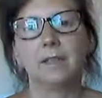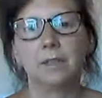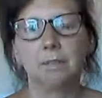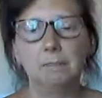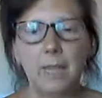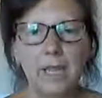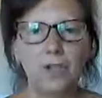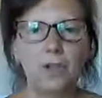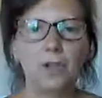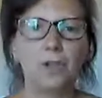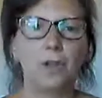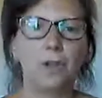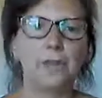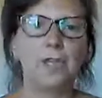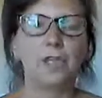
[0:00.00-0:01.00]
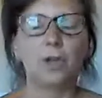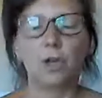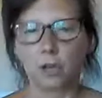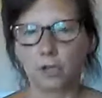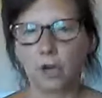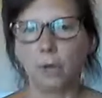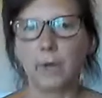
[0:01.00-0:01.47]
to make sure that
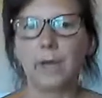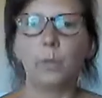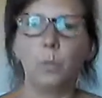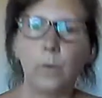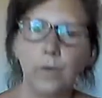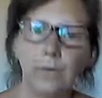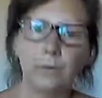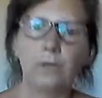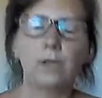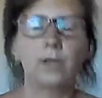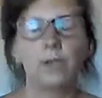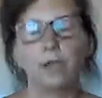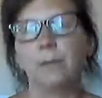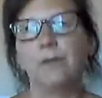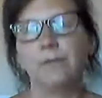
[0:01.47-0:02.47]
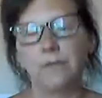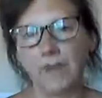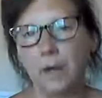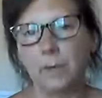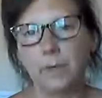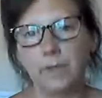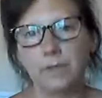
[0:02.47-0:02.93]
you're growing wheat, you're growing
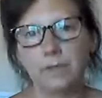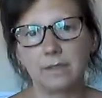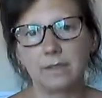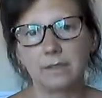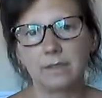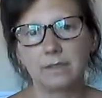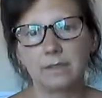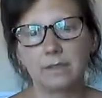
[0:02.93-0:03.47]
flowers,